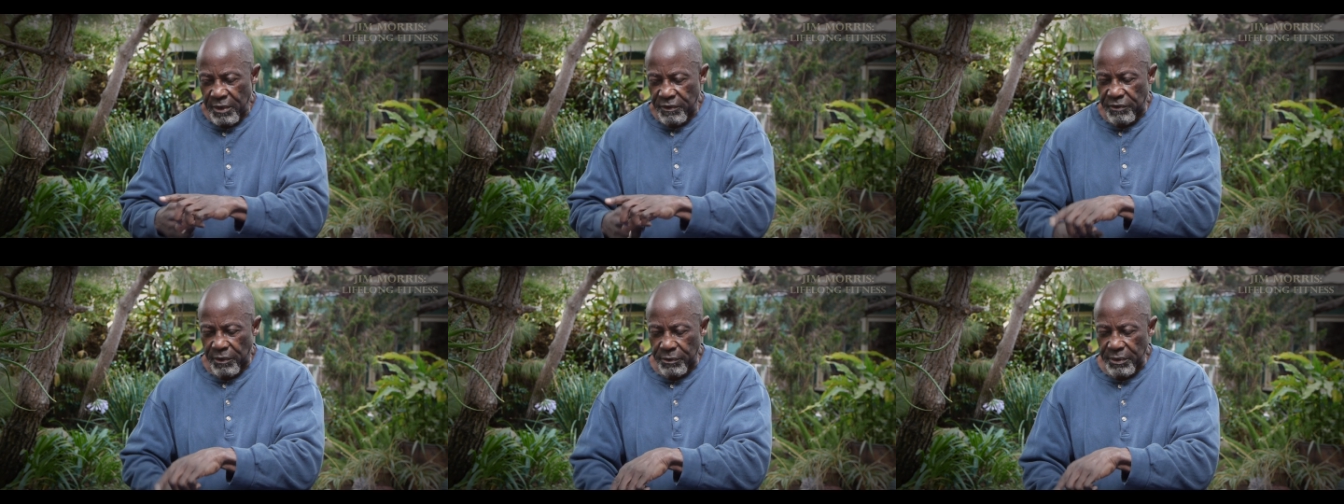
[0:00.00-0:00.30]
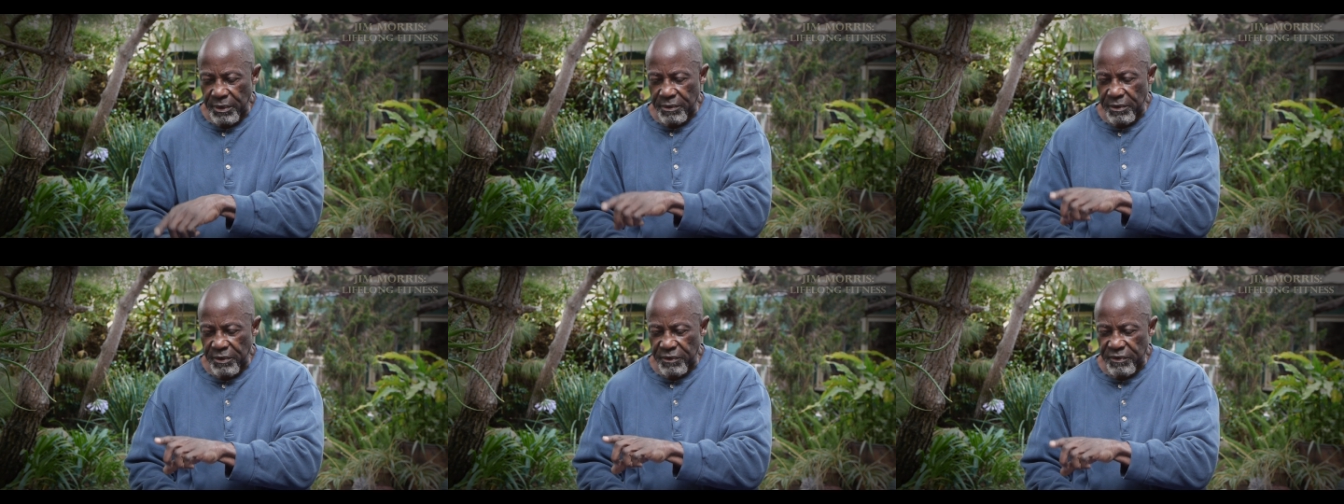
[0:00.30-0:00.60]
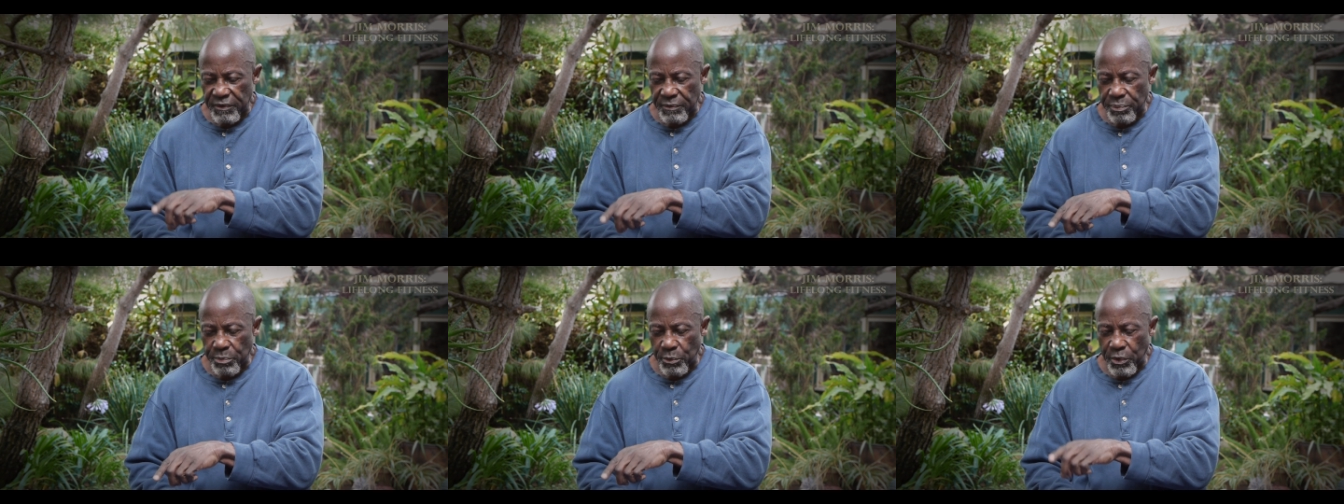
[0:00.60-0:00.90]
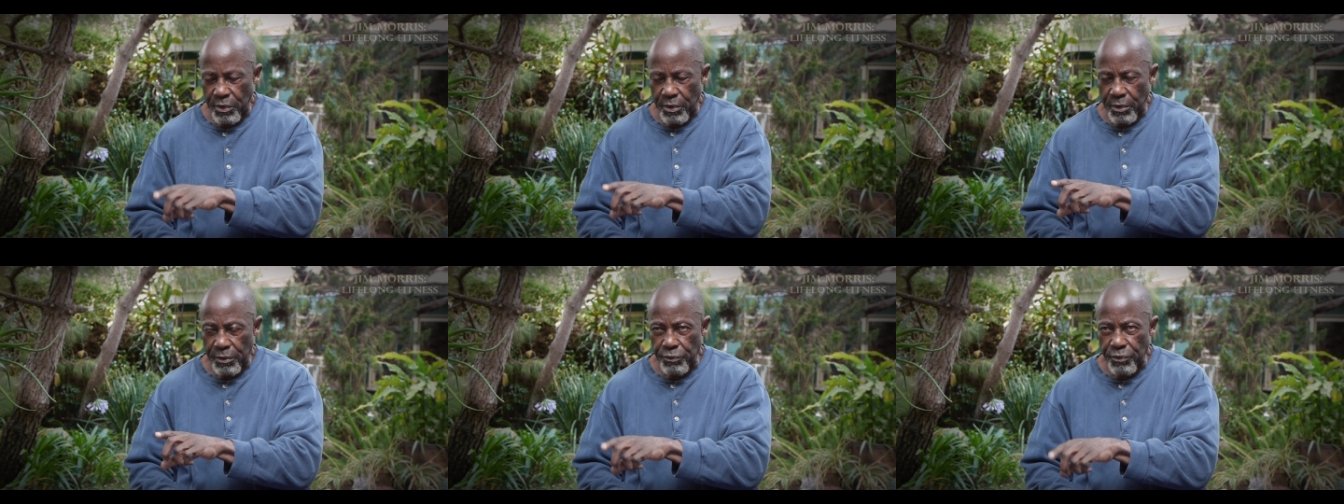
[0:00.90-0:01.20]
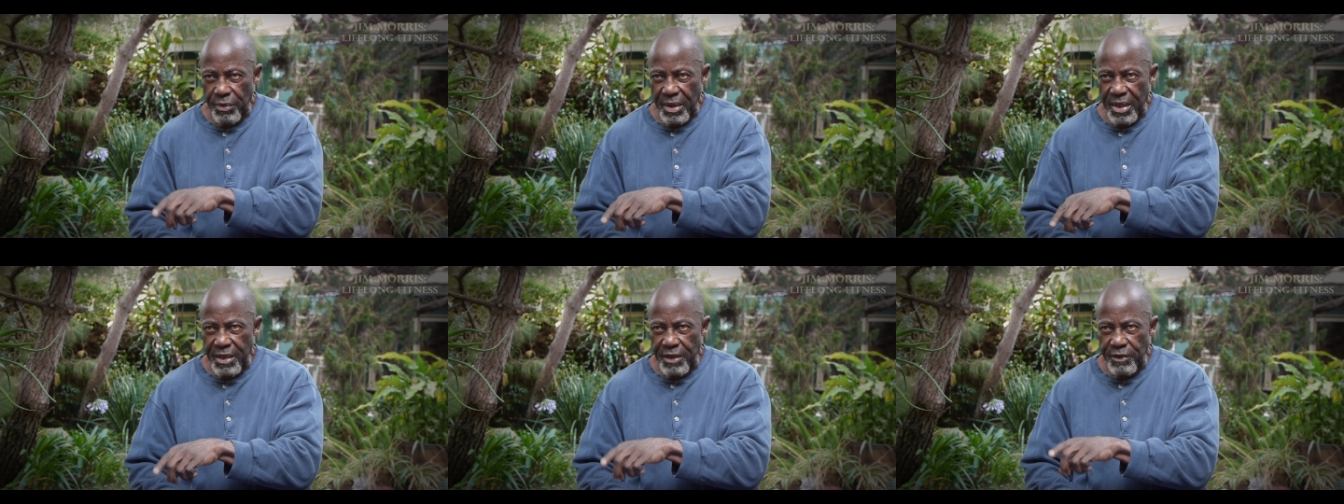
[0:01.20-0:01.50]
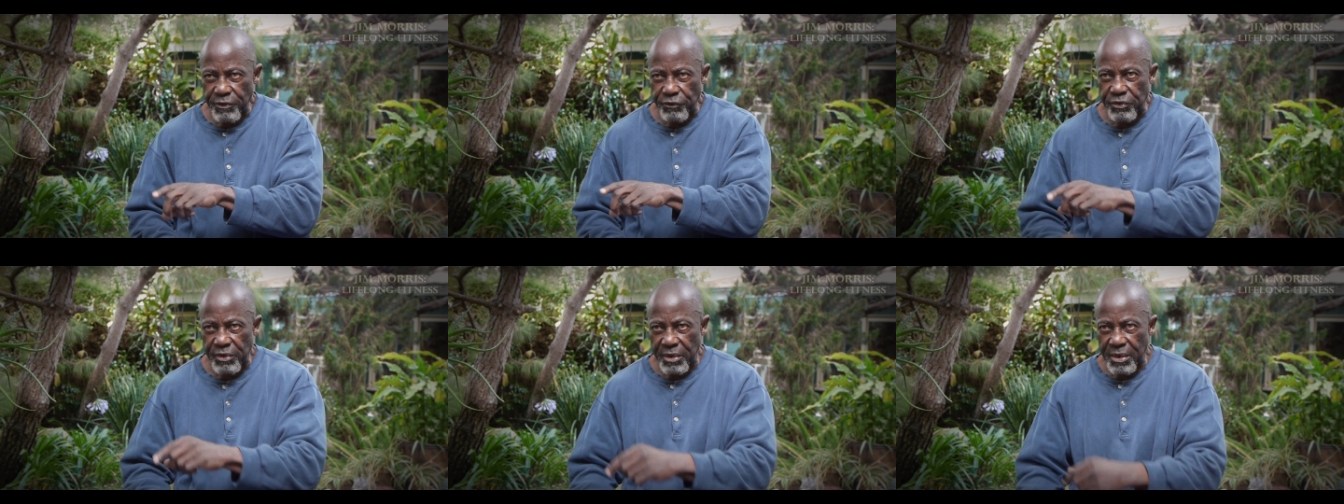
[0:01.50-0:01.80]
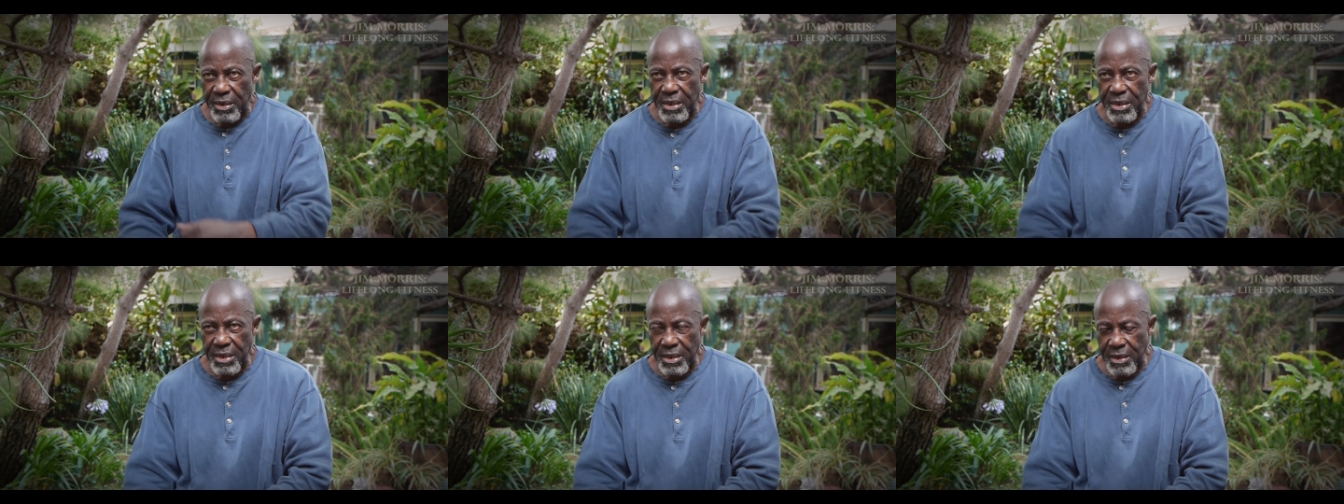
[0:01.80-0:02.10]
It's only this small range
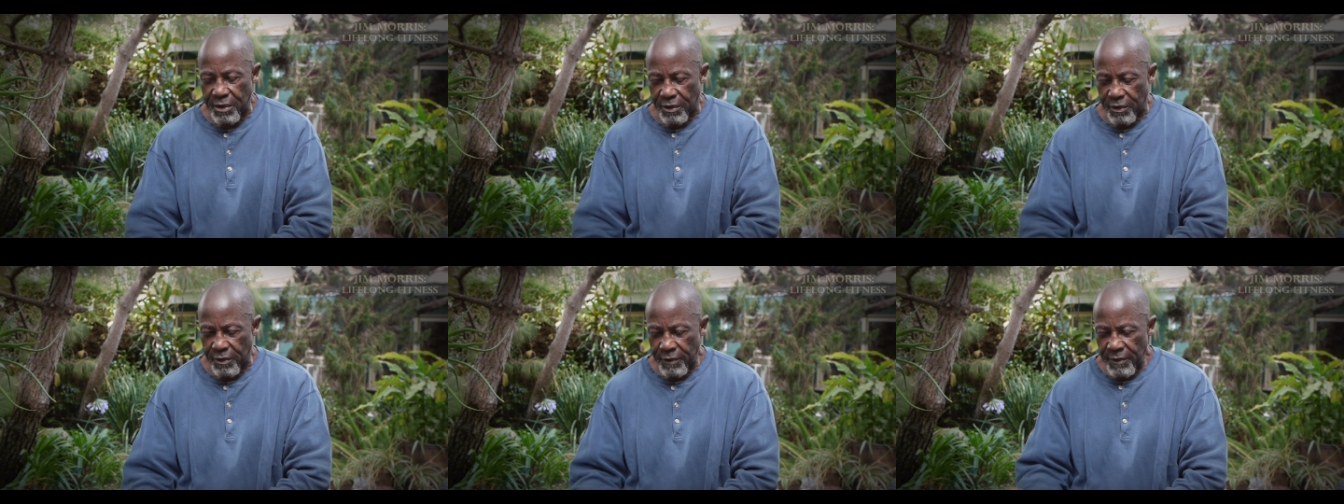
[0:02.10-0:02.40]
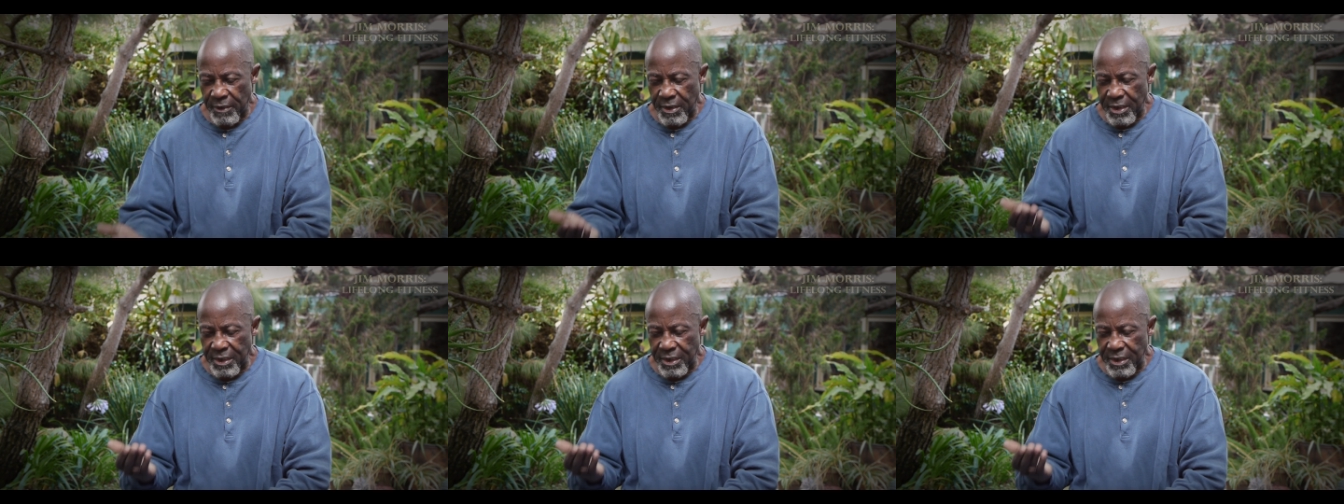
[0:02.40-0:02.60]
in here